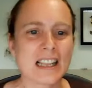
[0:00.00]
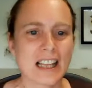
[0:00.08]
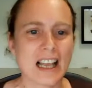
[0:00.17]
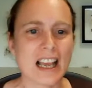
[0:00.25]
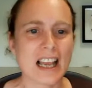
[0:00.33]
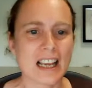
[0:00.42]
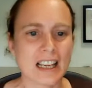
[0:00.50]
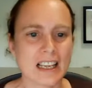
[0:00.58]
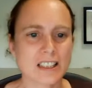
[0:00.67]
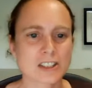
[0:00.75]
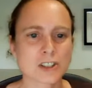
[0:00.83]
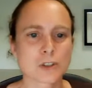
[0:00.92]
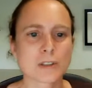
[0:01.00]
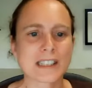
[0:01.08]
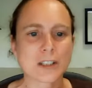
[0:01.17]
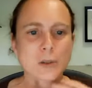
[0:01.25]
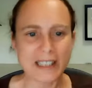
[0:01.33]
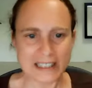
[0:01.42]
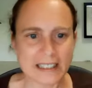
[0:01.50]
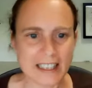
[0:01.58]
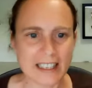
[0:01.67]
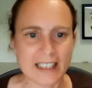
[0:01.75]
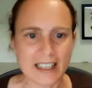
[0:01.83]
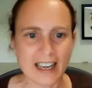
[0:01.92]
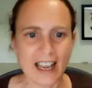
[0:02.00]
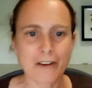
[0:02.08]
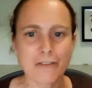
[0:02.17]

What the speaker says: like do it quickly